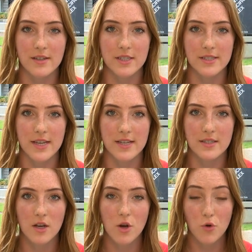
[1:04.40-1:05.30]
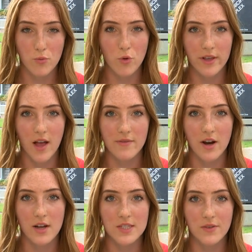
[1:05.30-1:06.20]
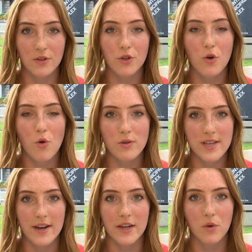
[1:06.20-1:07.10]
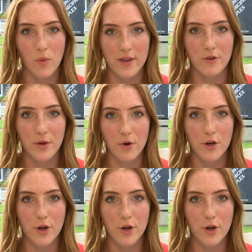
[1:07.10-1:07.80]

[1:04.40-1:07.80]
such as this. Reporting live in Huntsville, Nicole Zedek, WAAY 31